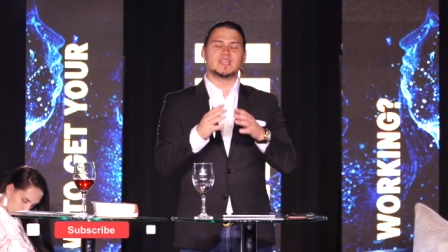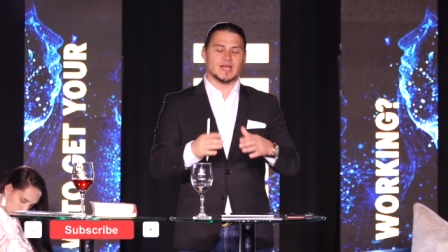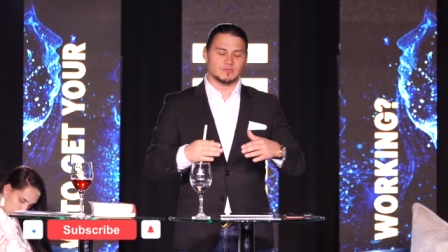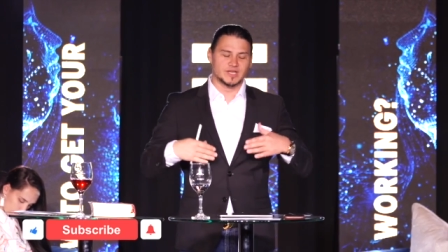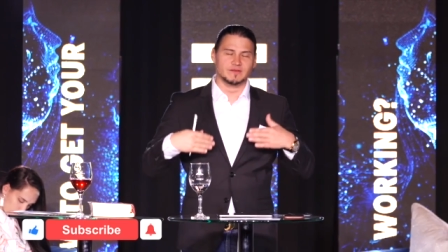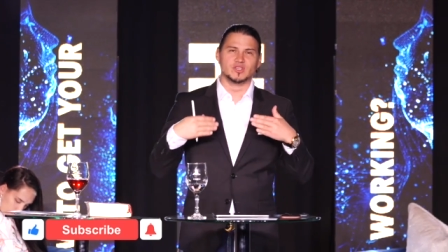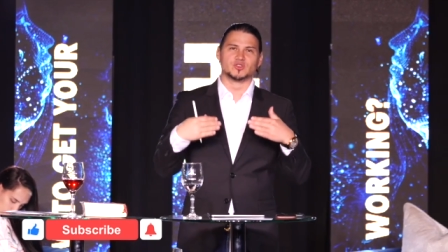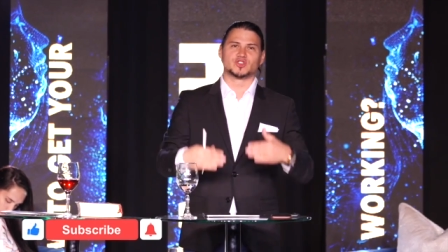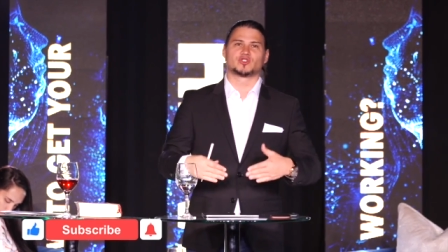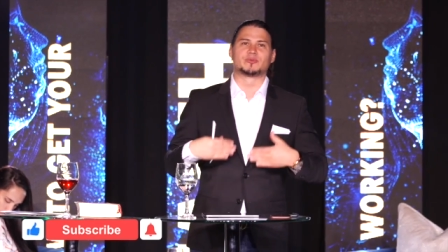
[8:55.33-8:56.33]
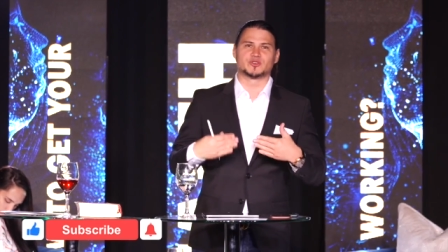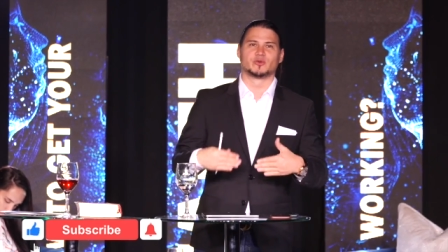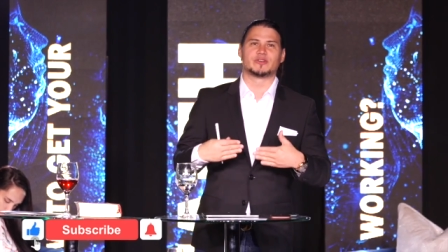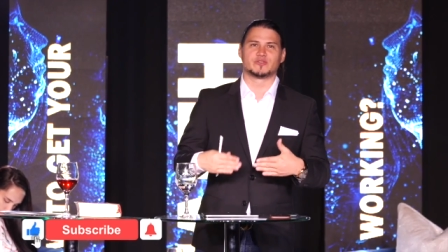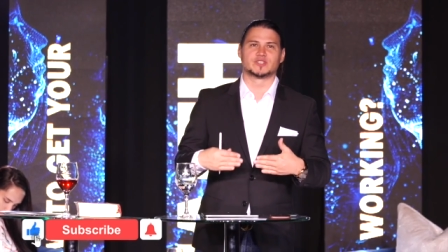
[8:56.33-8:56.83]
I'm giving you scriptural
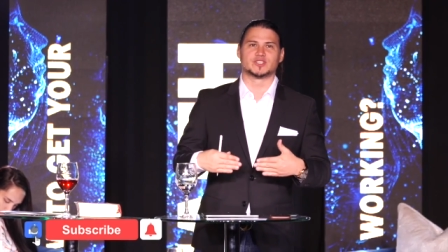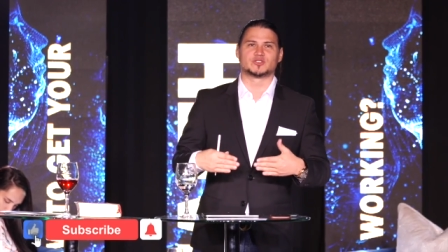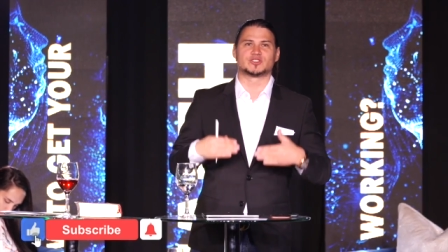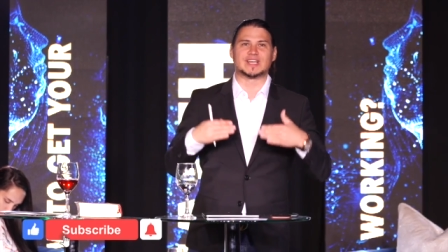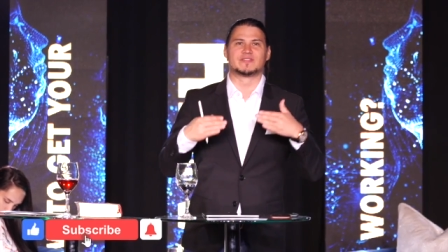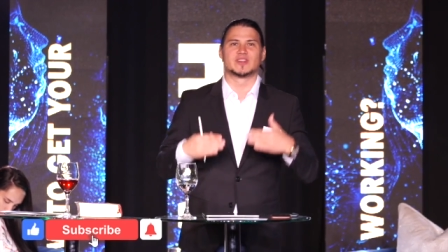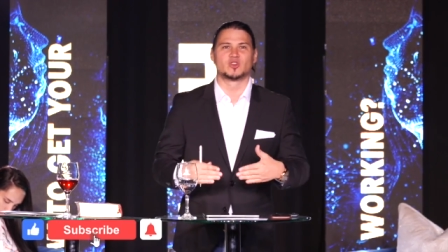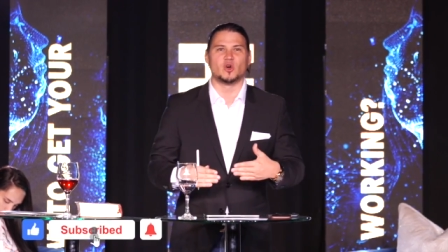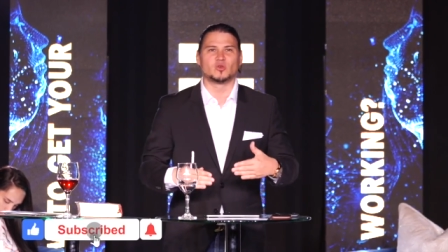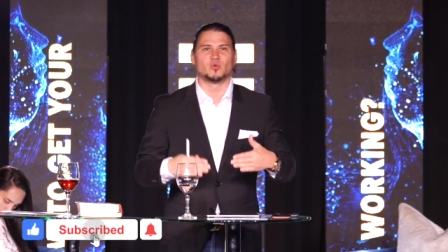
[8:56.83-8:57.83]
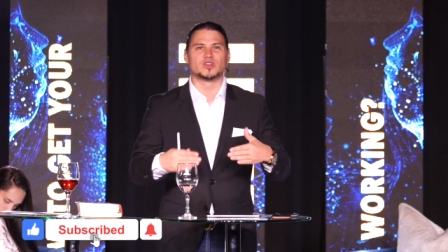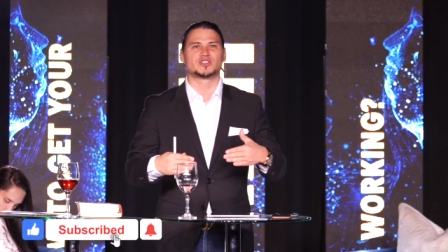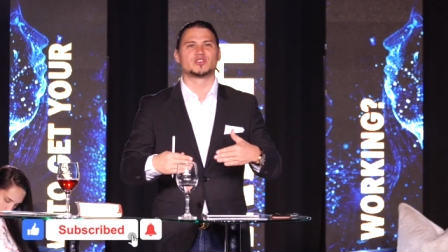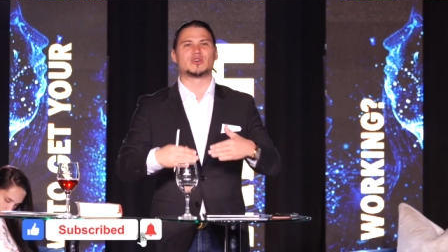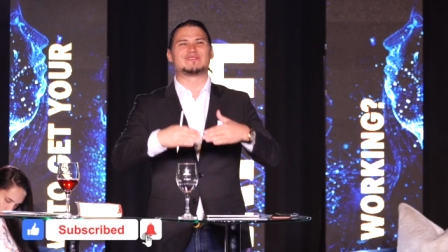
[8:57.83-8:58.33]
references to tell you that God wants
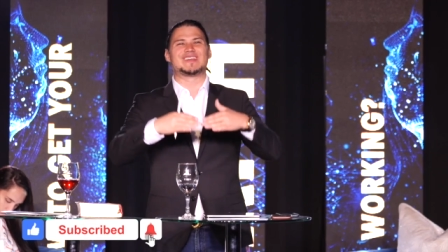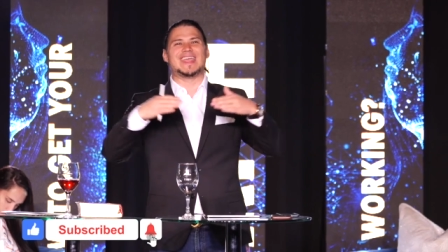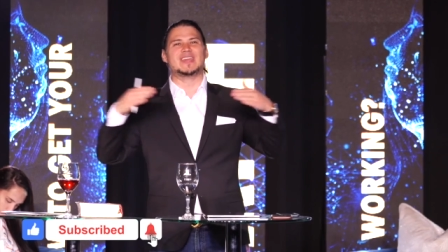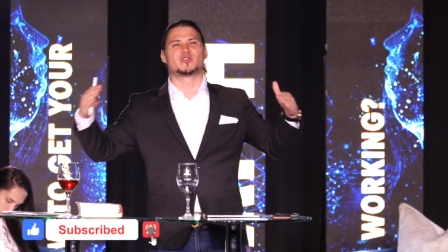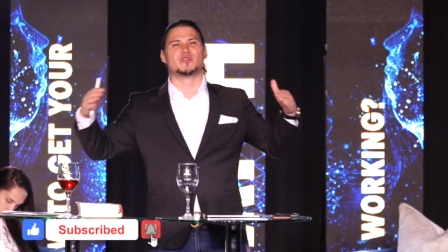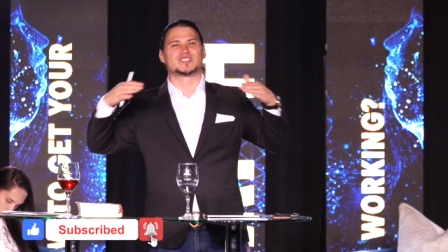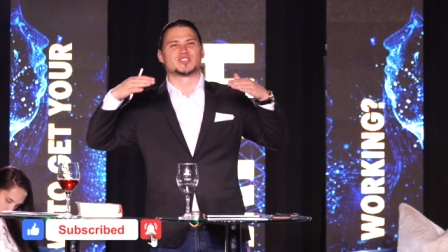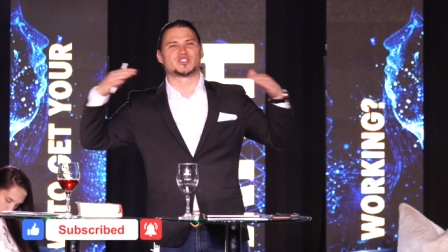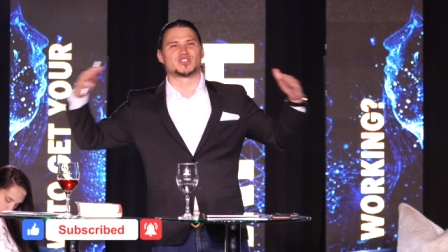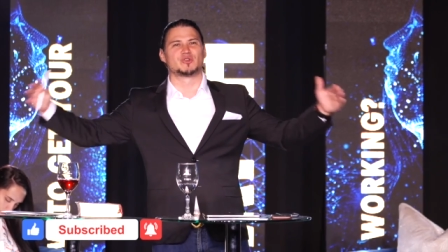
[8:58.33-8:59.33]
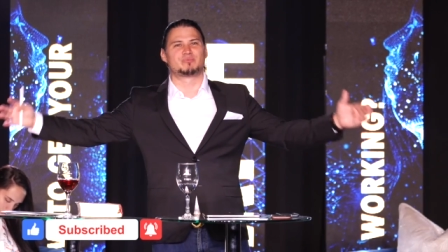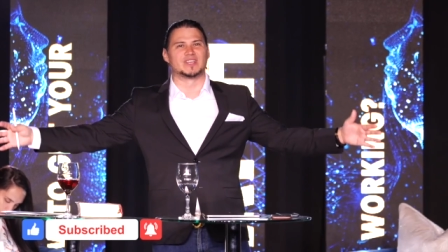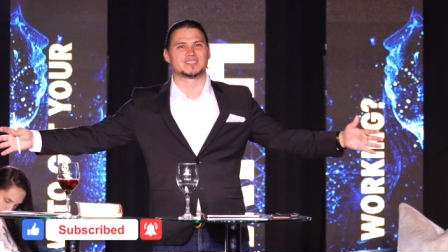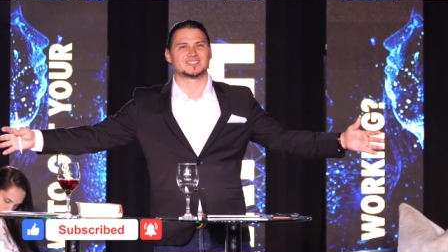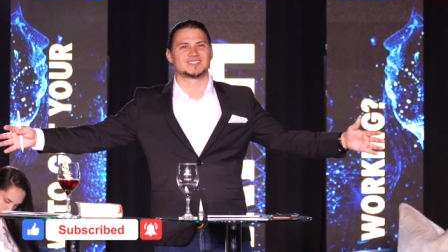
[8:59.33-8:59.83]
you to have an increase, a
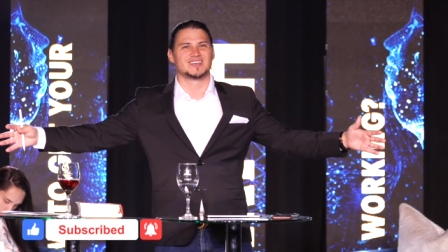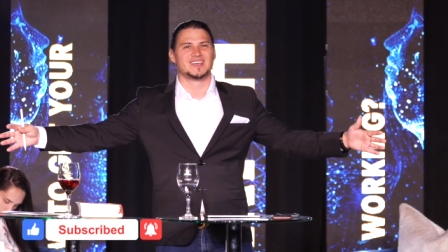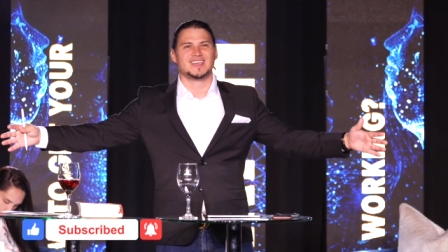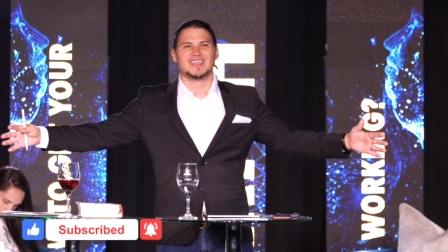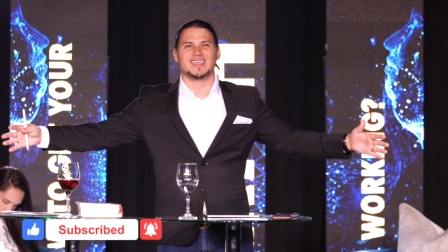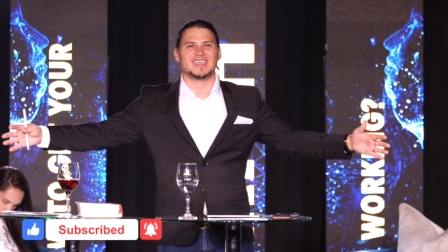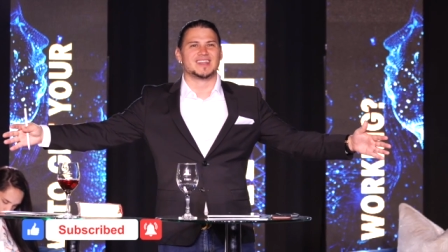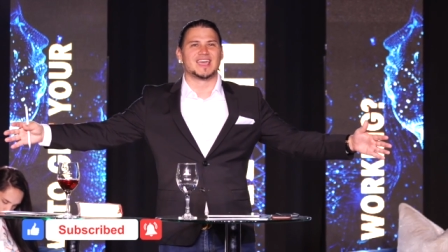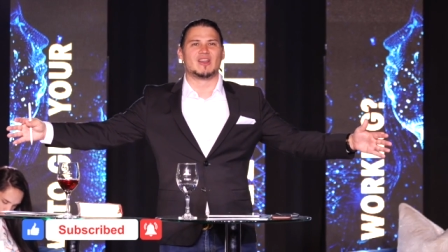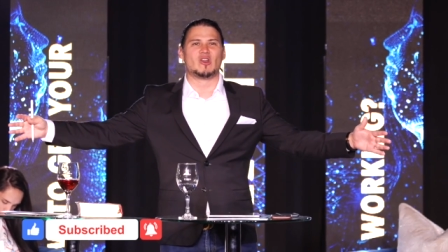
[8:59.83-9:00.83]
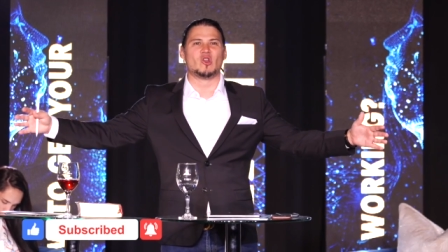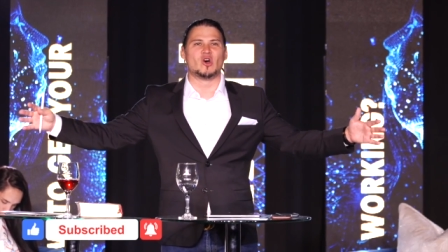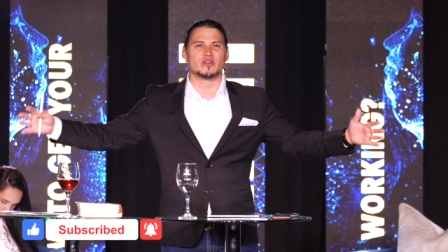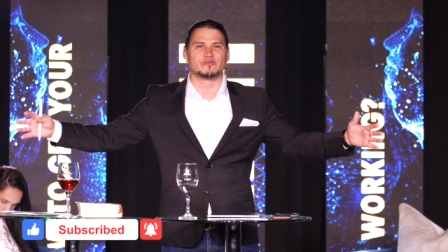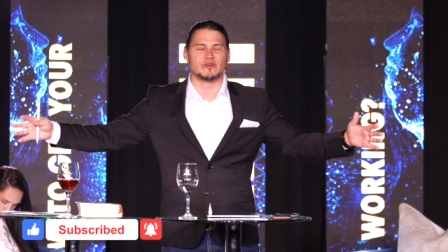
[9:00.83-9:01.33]
surplus in a
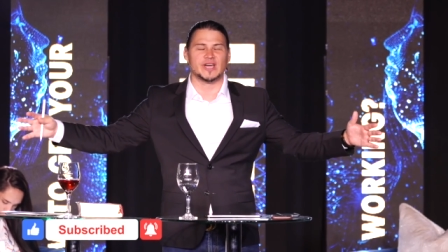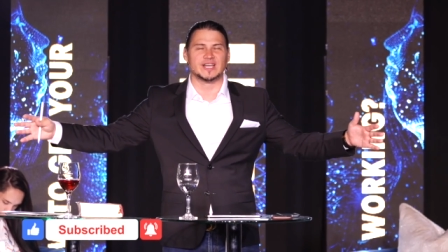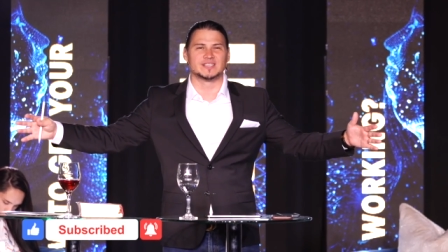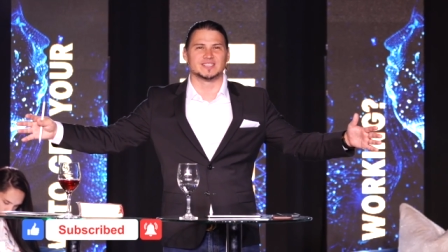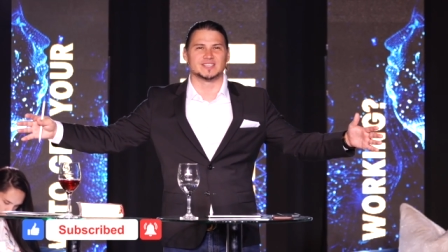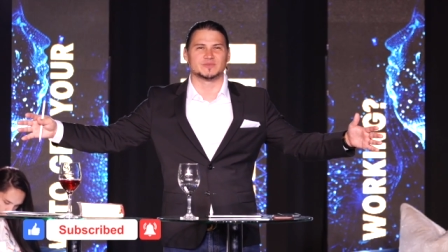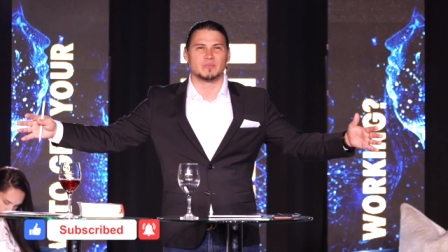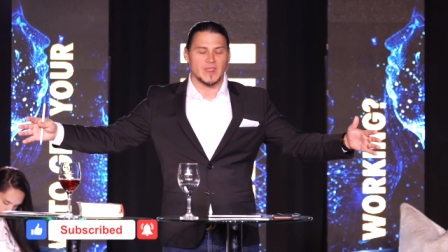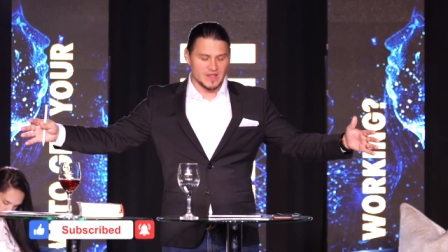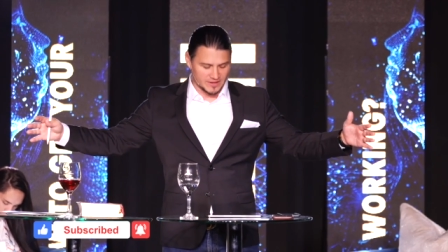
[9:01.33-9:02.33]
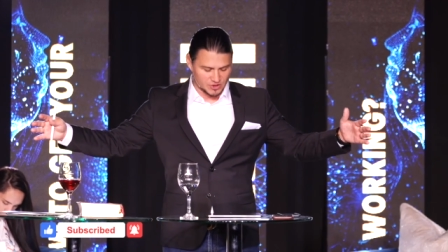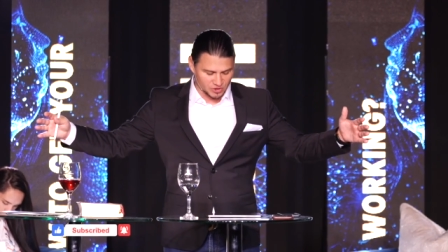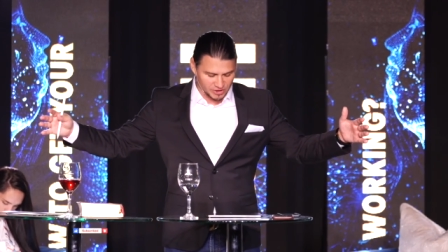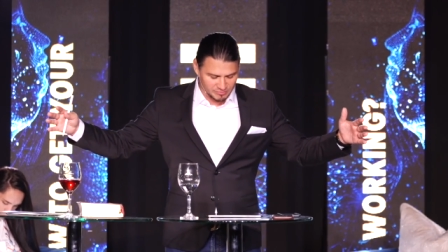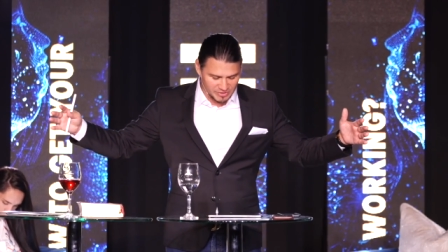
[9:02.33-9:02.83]
lot of finances, that you
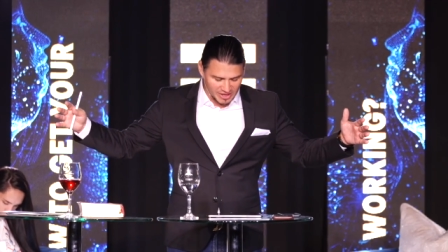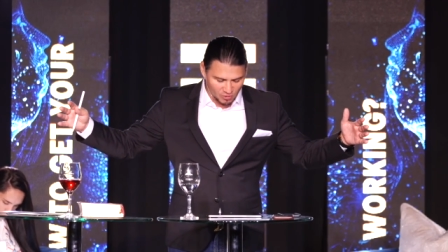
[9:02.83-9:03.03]
can be a